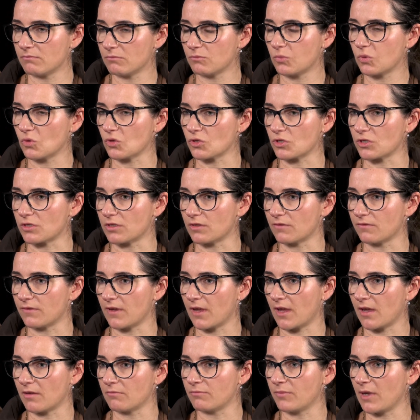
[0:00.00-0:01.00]
portion of
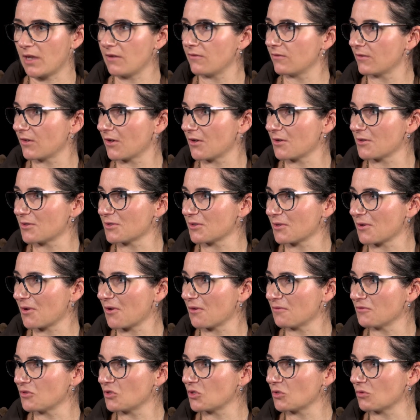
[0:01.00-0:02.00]
our beef goes
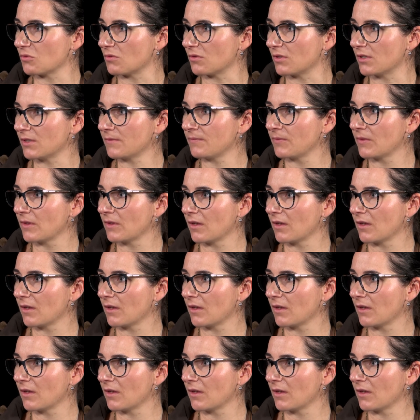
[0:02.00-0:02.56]
offshore,